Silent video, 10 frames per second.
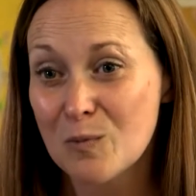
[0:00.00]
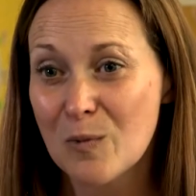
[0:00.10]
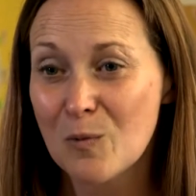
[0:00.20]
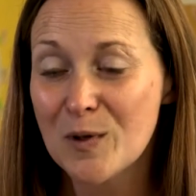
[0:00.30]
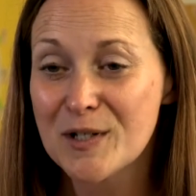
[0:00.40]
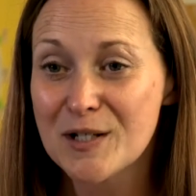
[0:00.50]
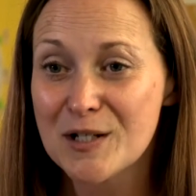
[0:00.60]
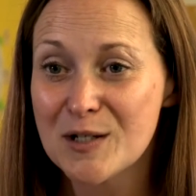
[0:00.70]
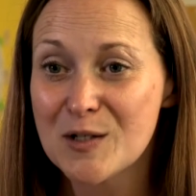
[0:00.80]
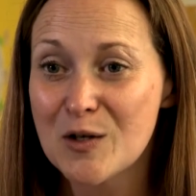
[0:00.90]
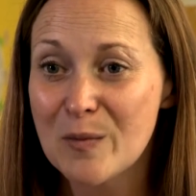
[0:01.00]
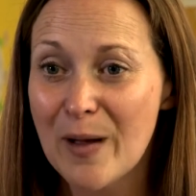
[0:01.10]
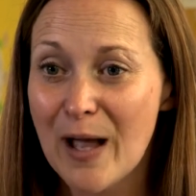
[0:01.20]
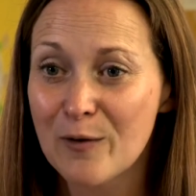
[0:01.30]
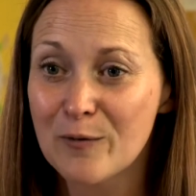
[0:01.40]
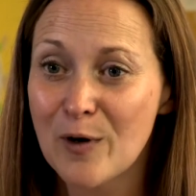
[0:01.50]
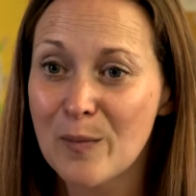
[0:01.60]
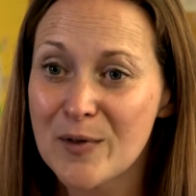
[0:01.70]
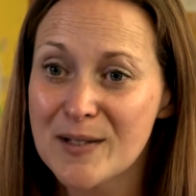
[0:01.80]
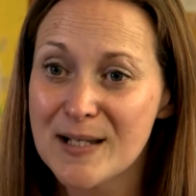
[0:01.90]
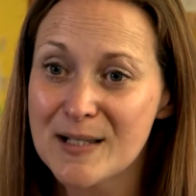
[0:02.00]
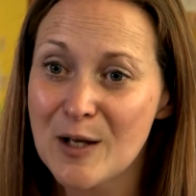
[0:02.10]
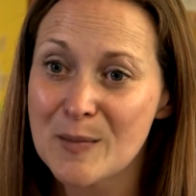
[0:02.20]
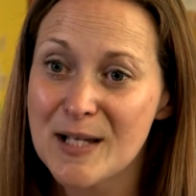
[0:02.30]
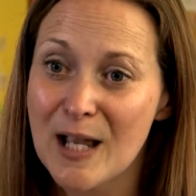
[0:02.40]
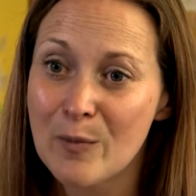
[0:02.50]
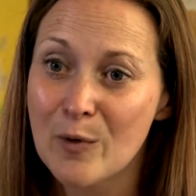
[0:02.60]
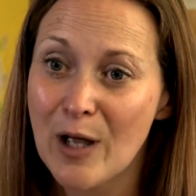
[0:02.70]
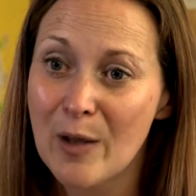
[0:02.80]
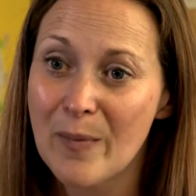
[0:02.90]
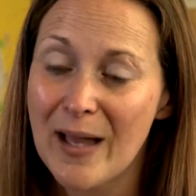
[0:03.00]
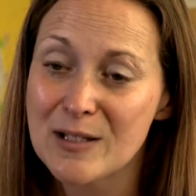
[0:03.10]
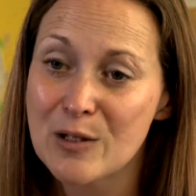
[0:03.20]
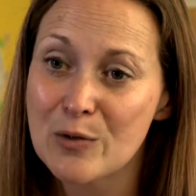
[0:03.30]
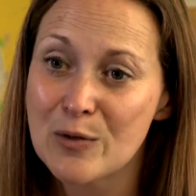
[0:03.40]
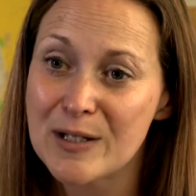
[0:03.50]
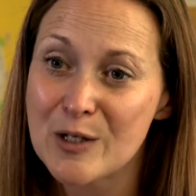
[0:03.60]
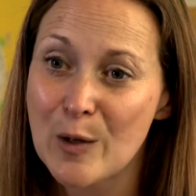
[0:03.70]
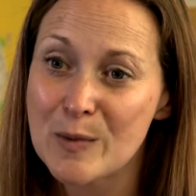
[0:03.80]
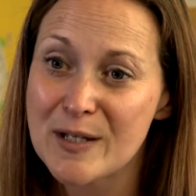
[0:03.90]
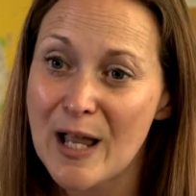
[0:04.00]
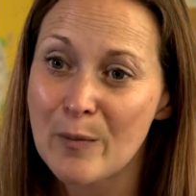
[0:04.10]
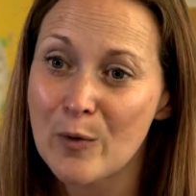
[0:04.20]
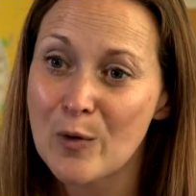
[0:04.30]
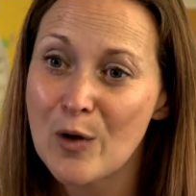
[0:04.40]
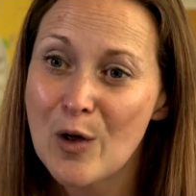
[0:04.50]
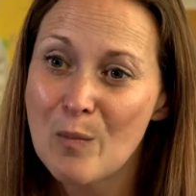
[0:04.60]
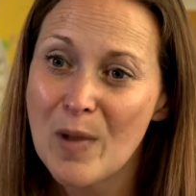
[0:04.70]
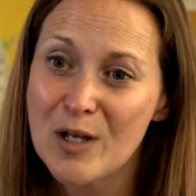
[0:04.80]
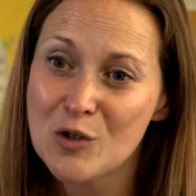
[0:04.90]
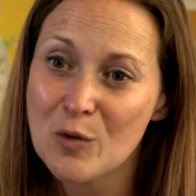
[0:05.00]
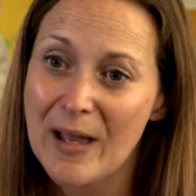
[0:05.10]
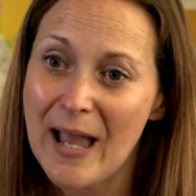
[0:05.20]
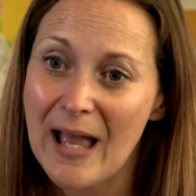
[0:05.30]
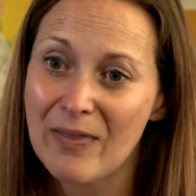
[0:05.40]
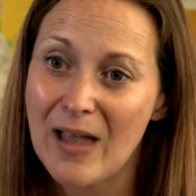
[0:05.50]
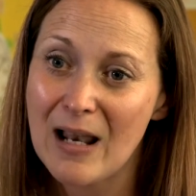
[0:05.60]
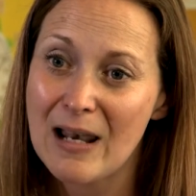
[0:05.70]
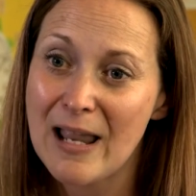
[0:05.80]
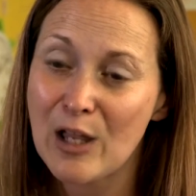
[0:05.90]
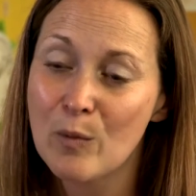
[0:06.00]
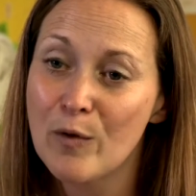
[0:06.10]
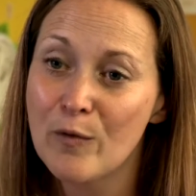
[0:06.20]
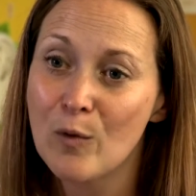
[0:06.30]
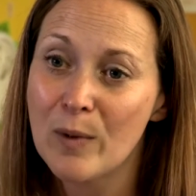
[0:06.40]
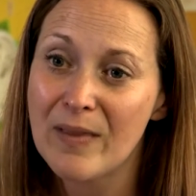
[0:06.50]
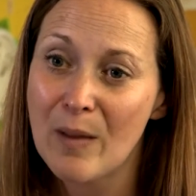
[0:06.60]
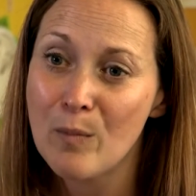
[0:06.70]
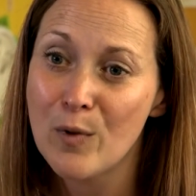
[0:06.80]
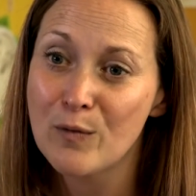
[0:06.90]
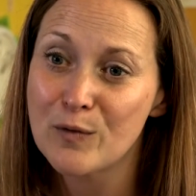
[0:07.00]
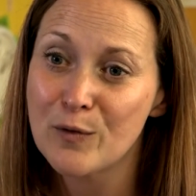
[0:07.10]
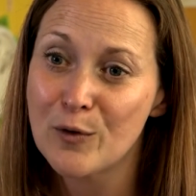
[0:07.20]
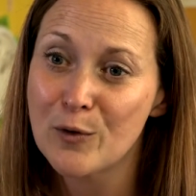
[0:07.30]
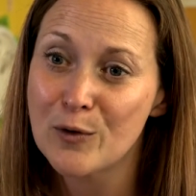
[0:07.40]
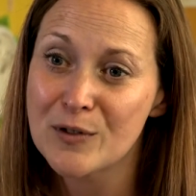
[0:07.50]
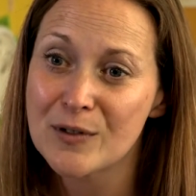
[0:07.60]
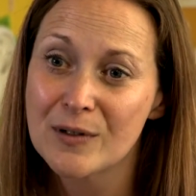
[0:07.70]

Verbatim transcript: wanted to just strip back from the six times table going back to the three times table, make sure they had that link before we then moved forward.